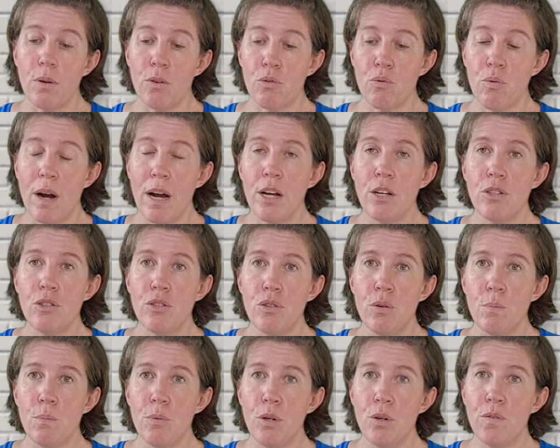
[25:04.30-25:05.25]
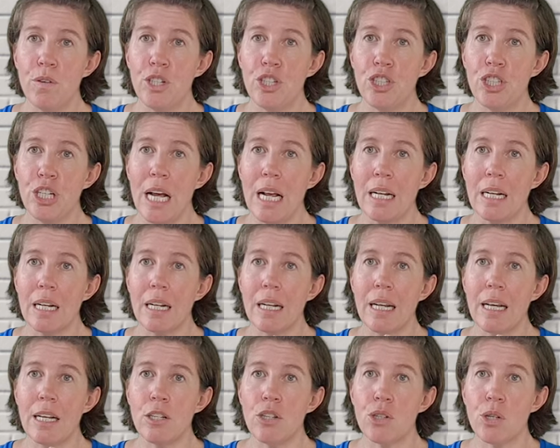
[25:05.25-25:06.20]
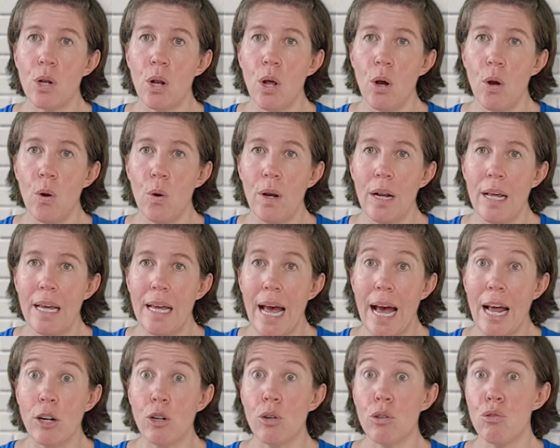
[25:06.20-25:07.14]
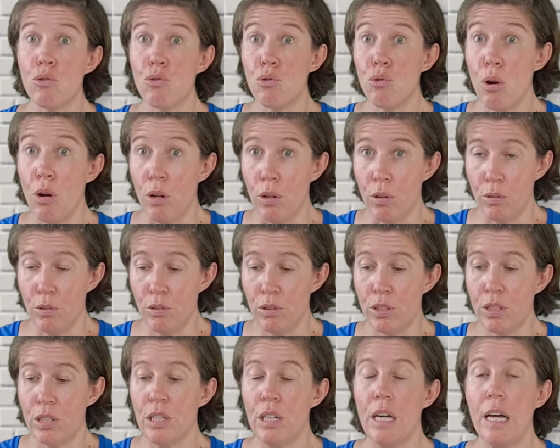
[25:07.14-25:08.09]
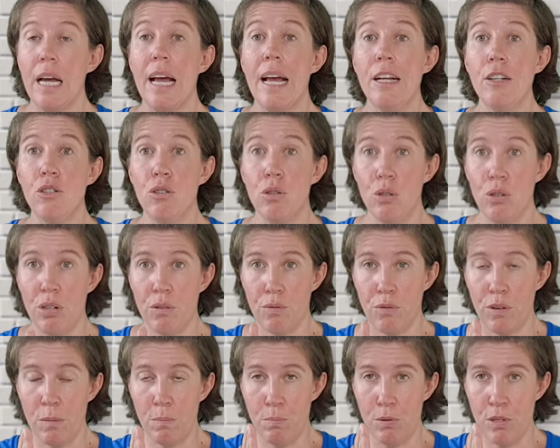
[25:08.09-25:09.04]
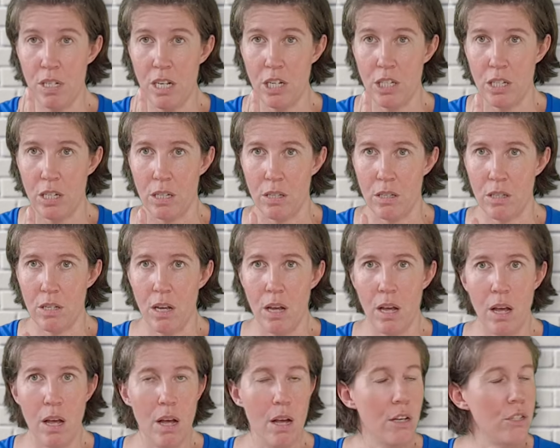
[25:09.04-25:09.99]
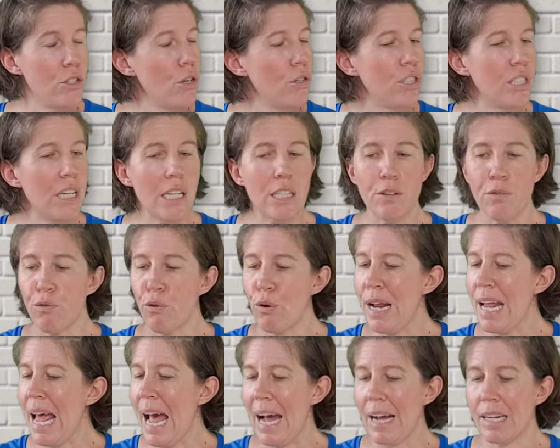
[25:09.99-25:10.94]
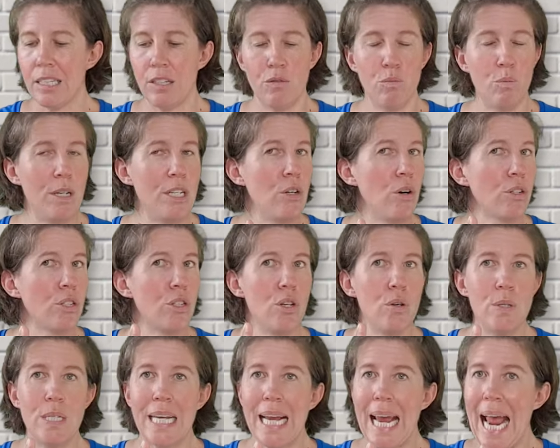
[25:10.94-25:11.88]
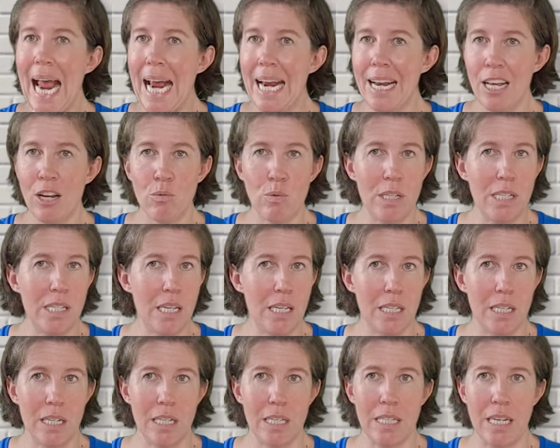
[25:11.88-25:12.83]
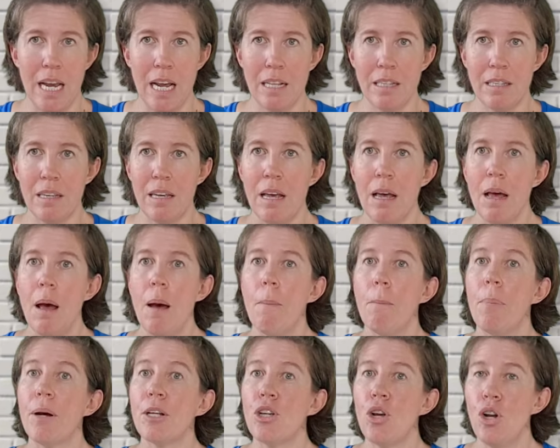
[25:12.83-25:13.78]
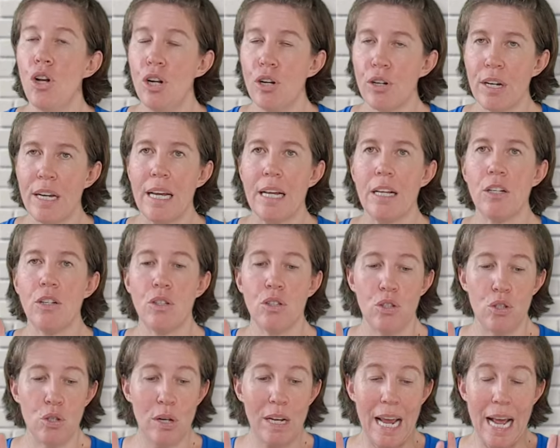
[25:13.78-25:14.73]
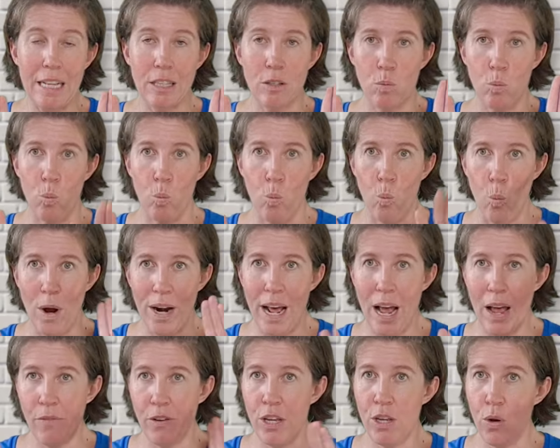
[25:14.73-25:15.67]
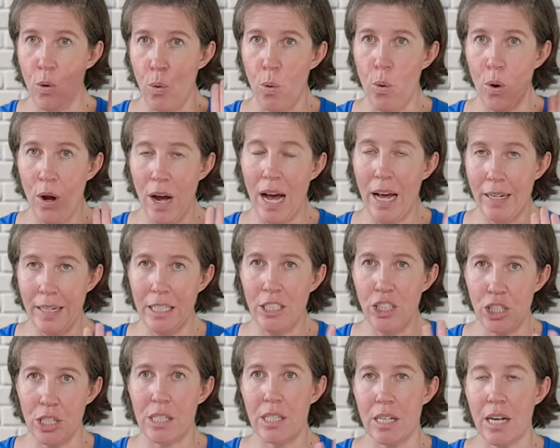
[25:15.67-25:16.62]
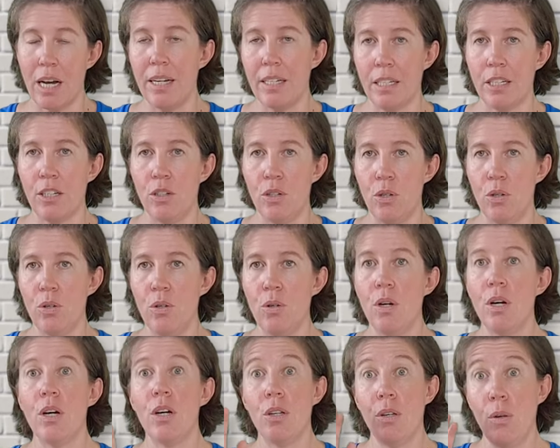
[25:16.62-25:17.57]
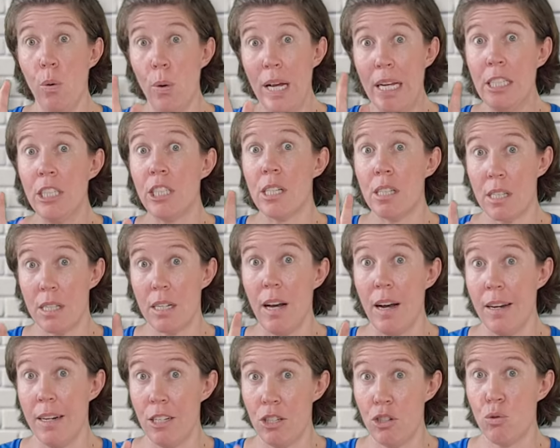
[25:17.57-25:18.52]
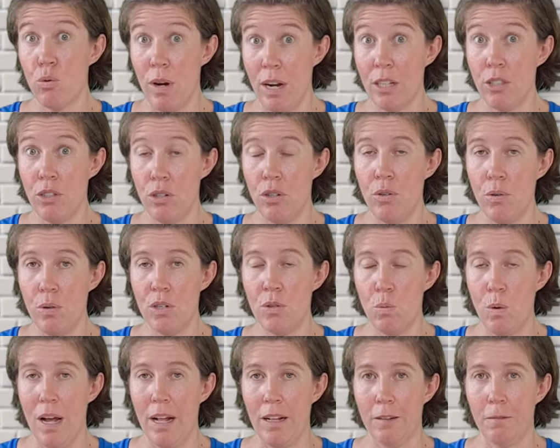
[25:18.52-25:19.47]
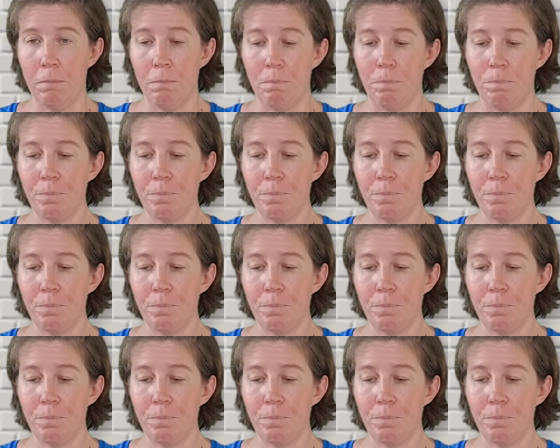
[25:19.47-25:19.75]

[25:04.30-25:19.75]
trying to move it gently and slowly and controlled into different positions. So just free active, we're not using any resistance yet, but you're looking to get whatever your uninjured side can do, your injured side is trying to do as well.